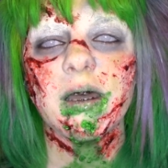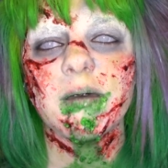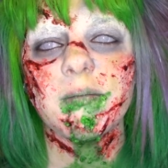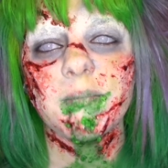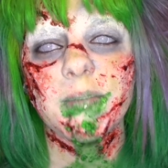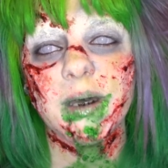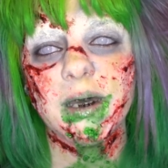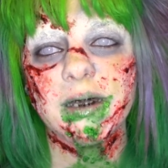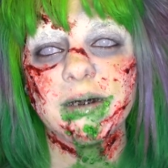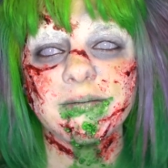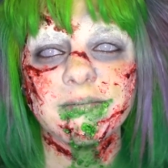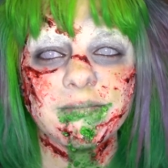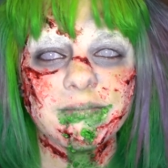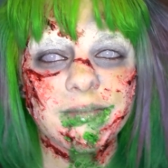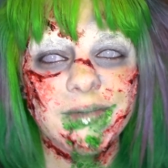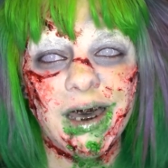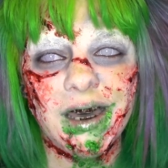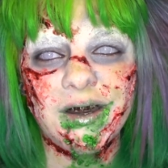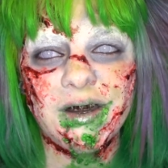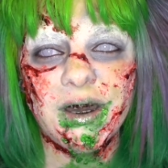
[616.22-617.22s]
But
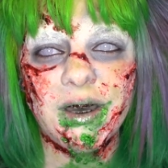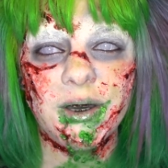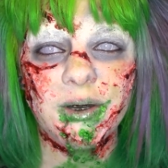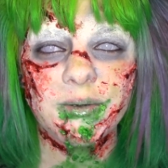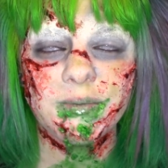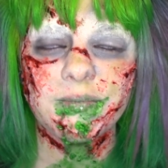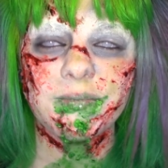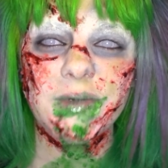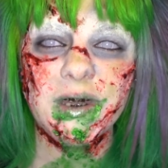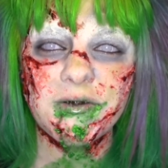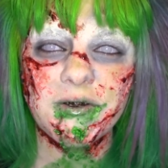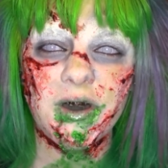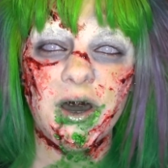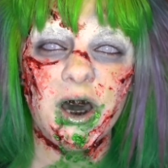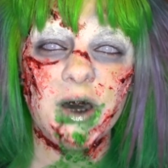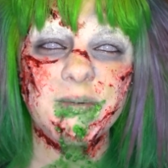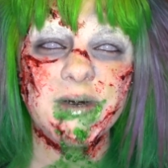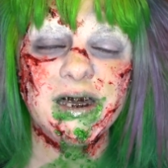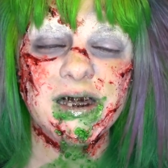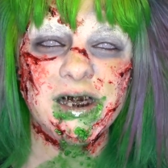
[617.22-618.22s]
I don't know, leave a
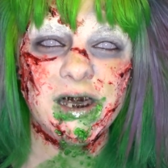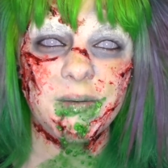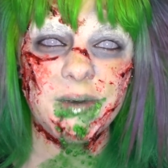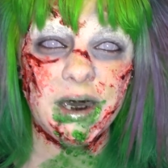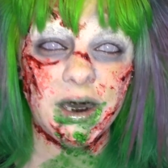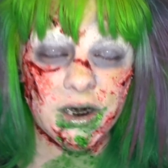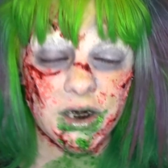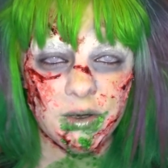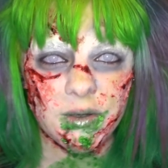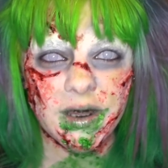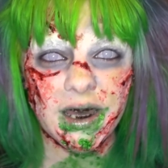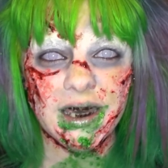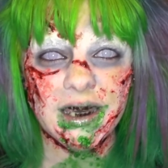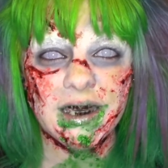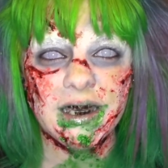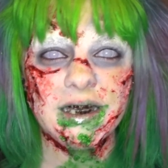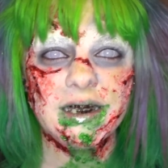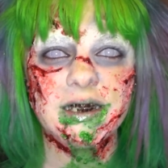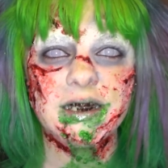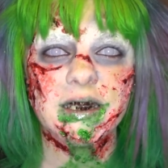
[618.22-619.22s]
comment, tell me how you like
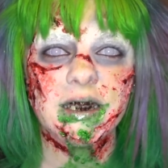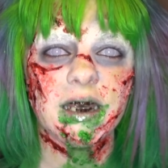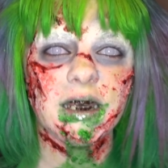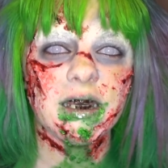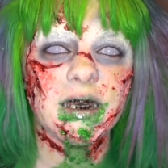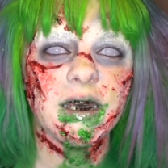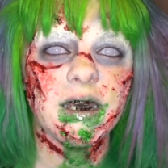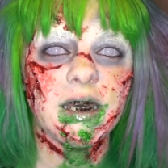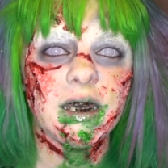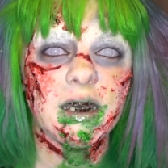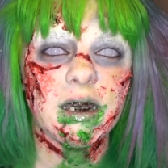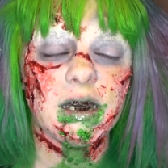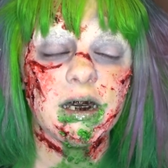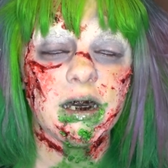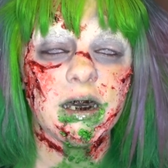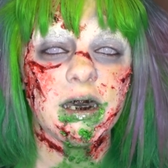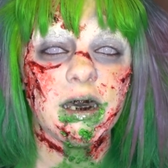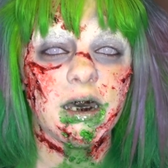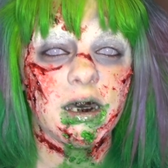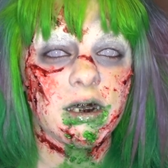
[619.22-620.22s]
it,
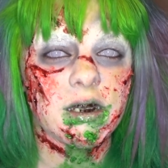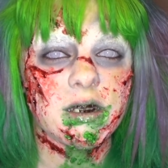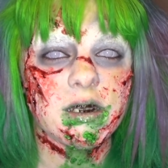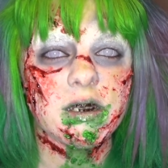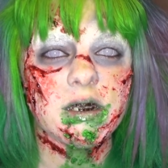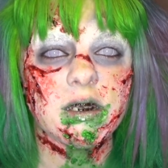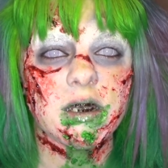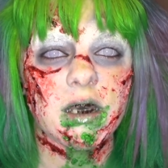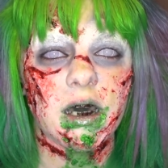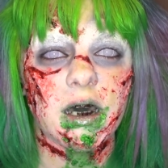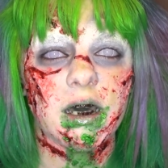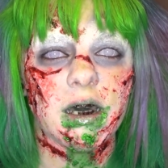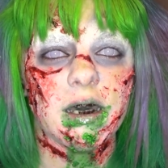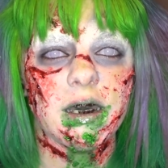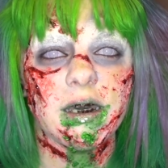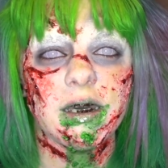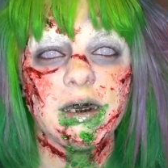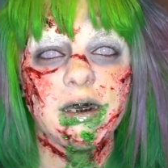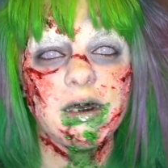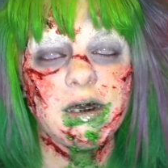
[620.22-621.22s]
and
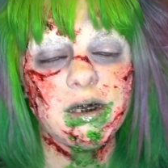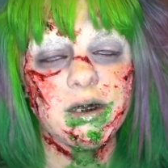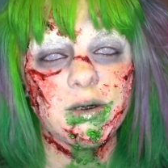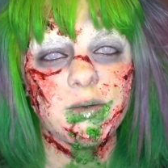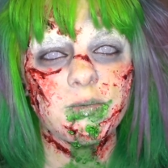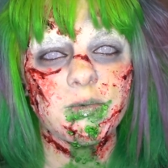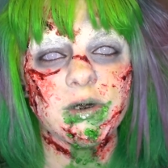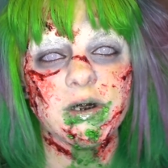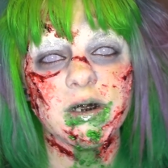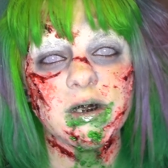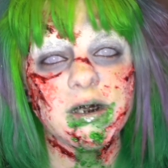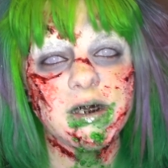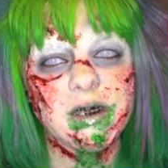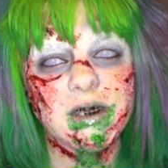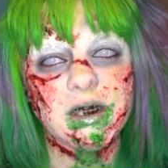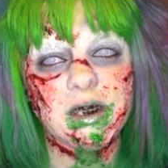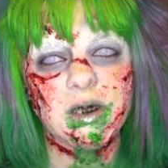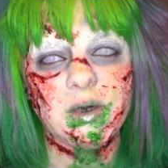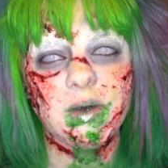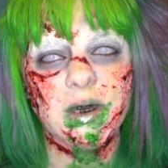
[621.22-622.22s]
I will
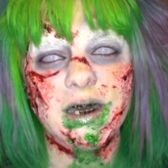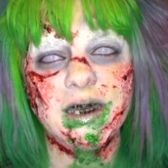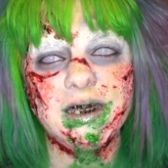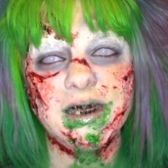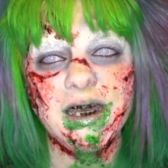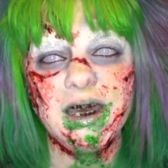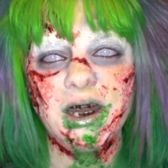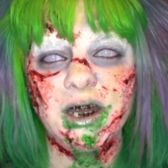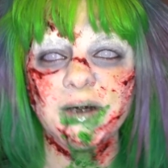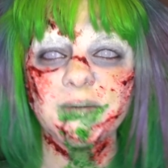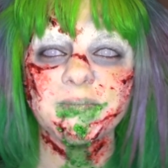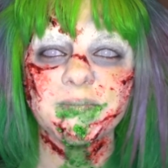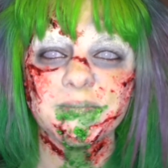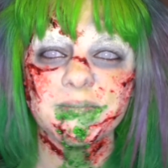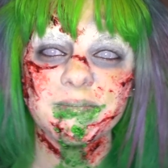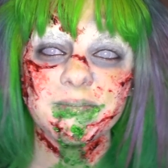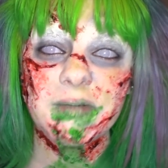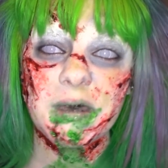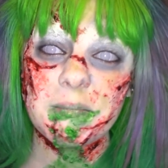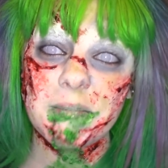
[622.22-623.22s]
see you guys later.
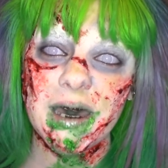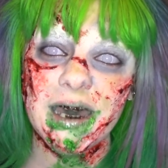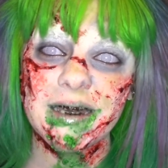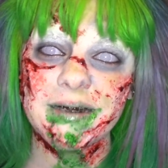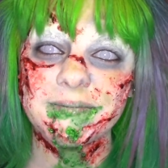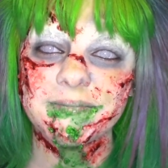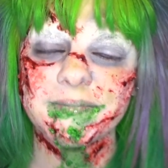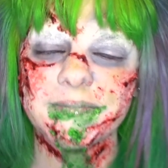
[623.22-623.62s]
Bye.